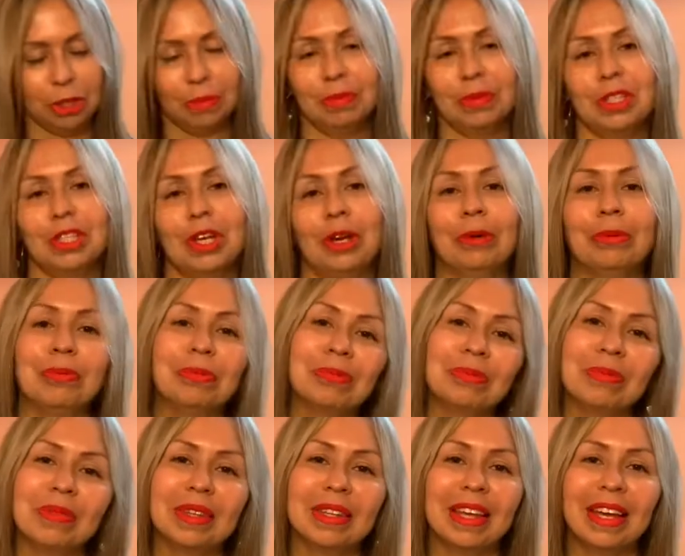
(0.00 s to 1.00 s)
So,
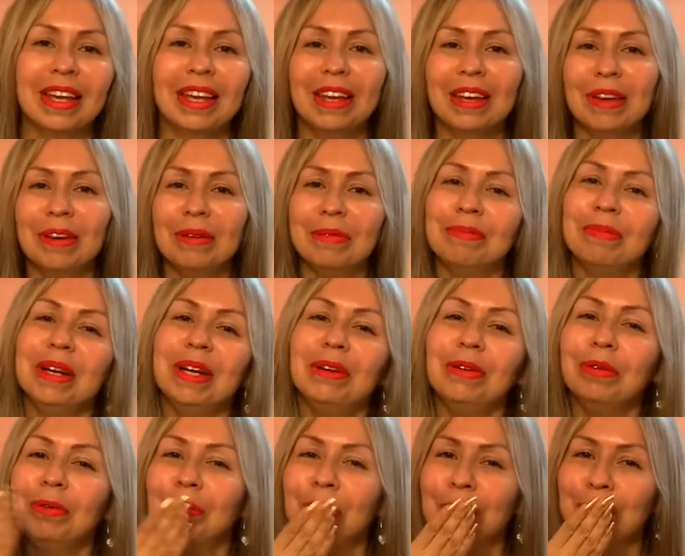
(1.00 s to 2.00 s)
bye
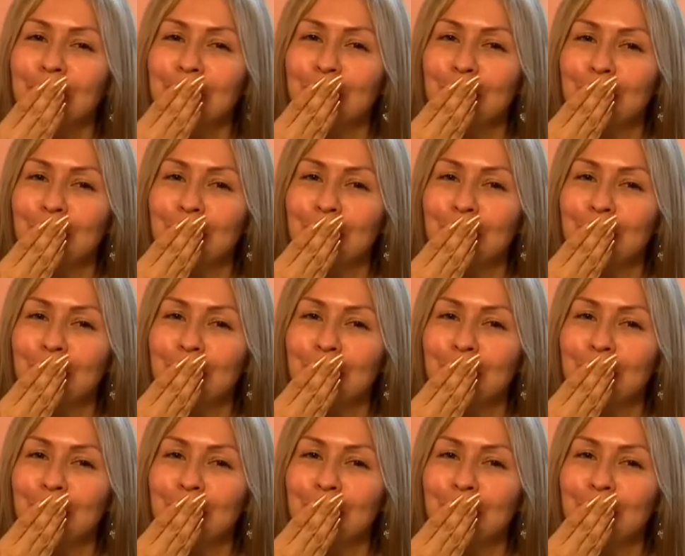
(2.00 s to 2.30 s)
everyone.